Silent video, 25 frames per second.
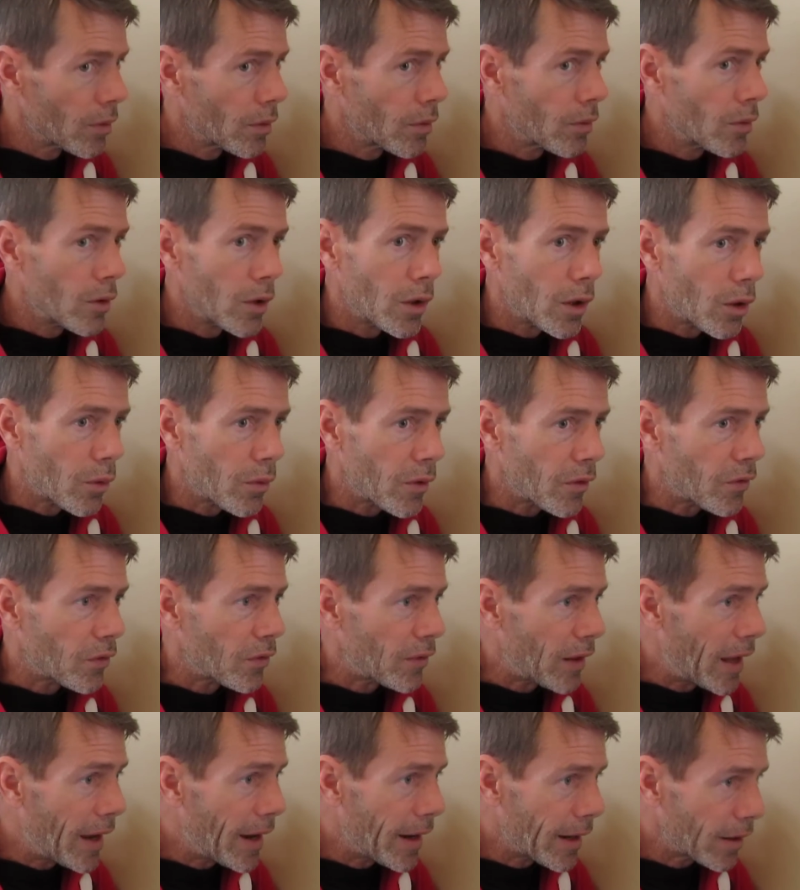the
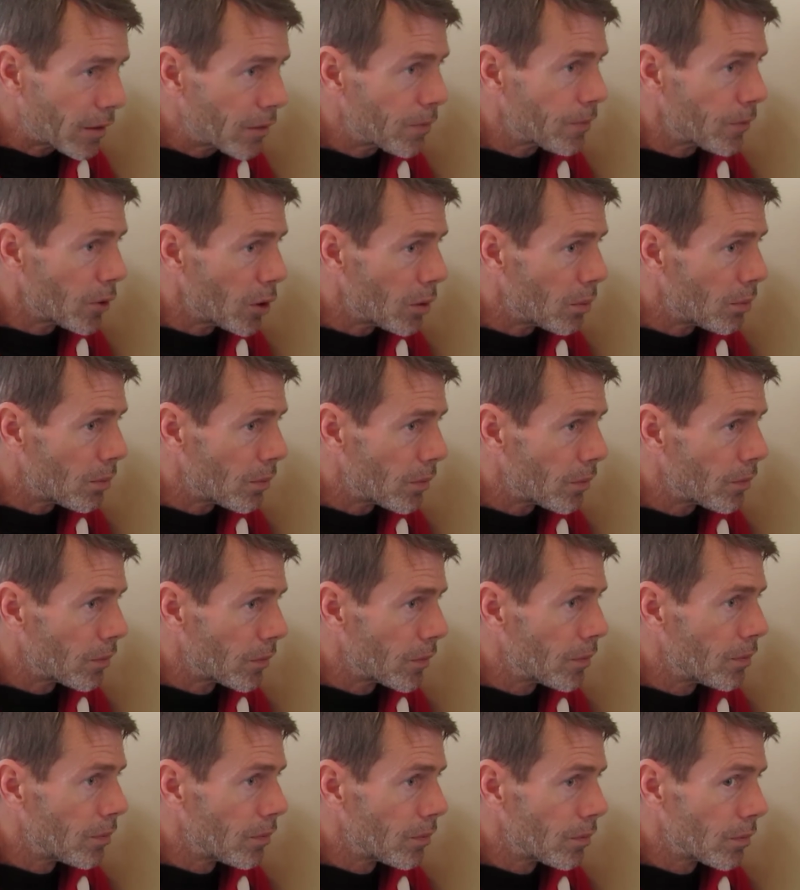slack from
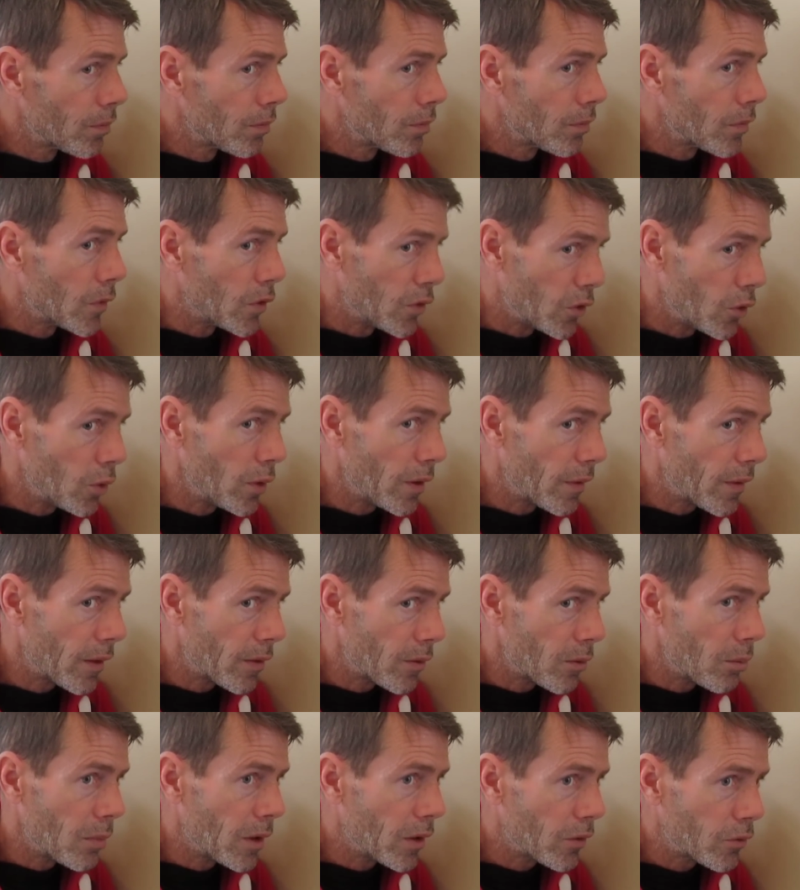the duty that
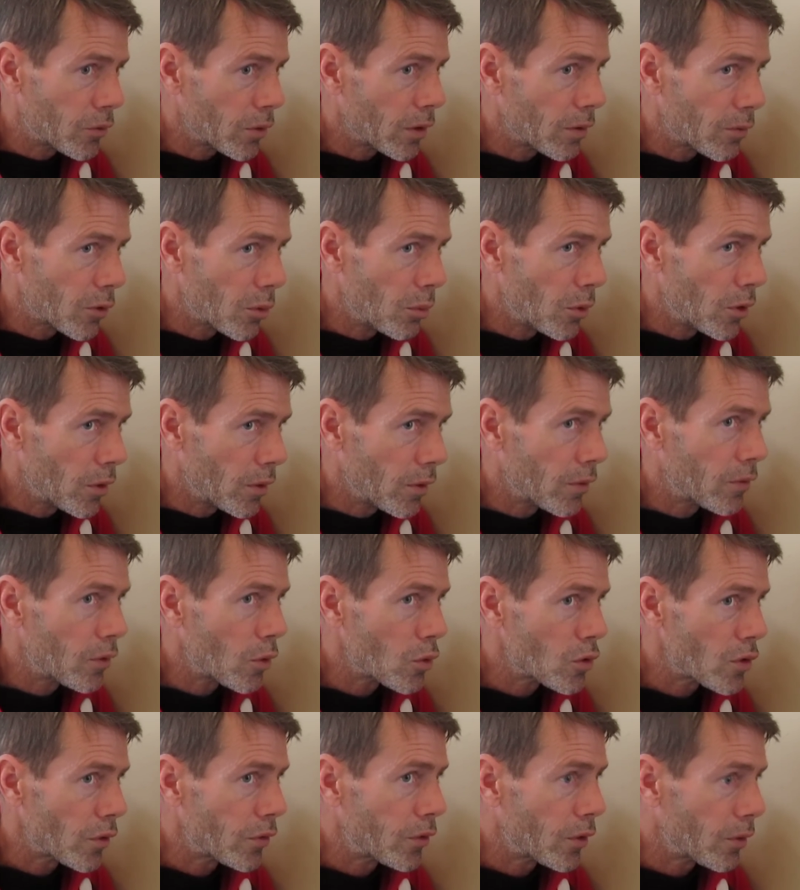the Ministry of Community and
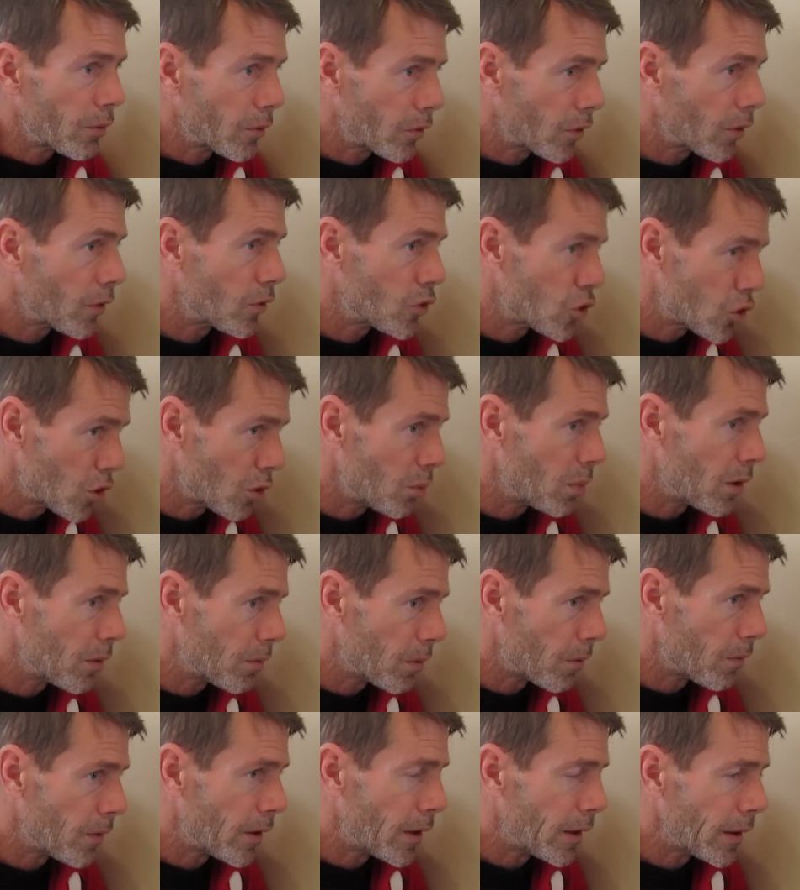Social Services should be
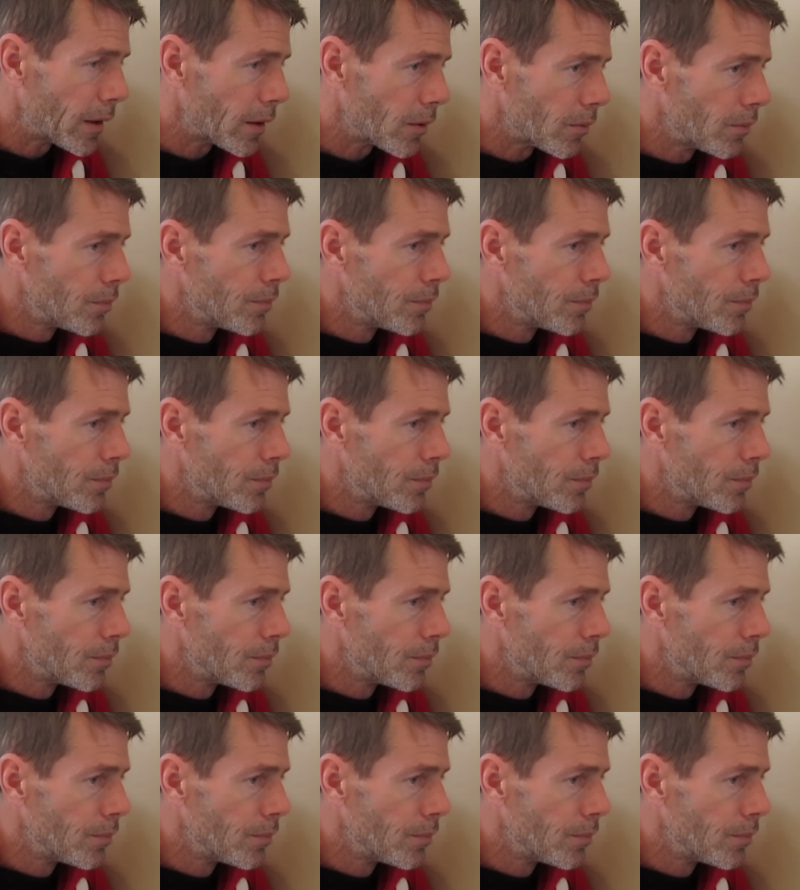fulfilling.